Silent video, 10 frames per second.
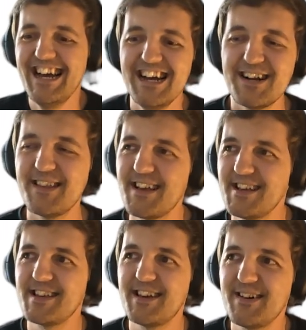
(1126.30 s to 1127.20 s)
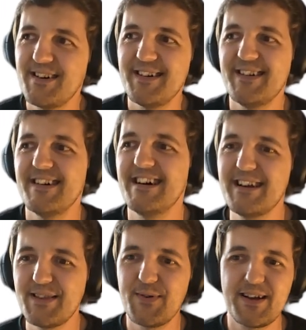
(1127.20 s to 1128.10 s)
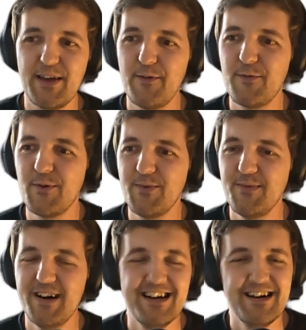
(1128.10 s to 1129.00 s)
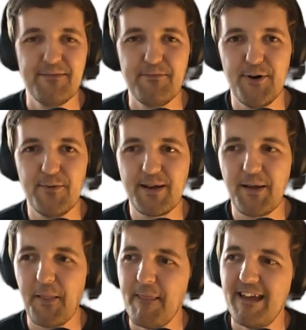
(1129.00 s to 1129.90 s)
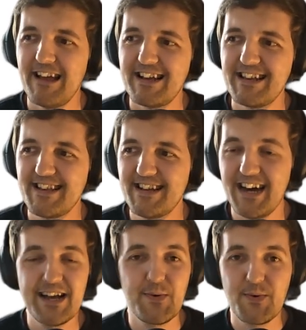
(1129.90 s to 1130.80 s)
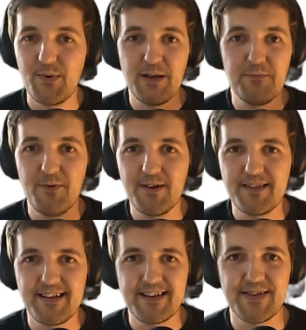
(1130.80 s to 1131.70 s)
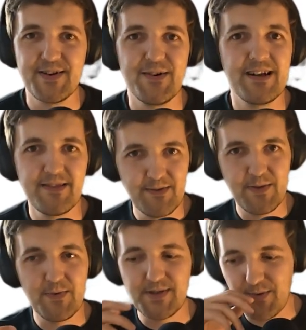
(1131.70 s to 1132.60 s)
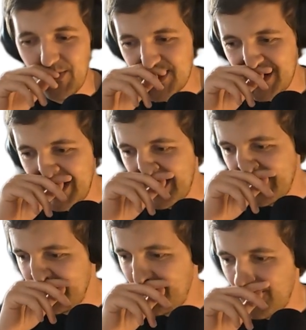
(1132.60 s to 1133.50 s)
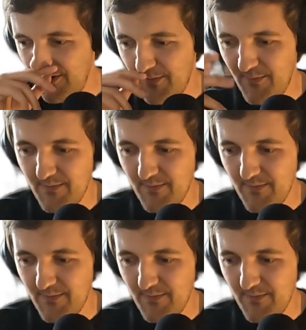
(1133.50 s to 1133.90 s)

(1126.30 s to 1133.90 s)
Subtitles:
did he say an indirect FU? Probably. He said, I don't look at politics. There was a question I liked from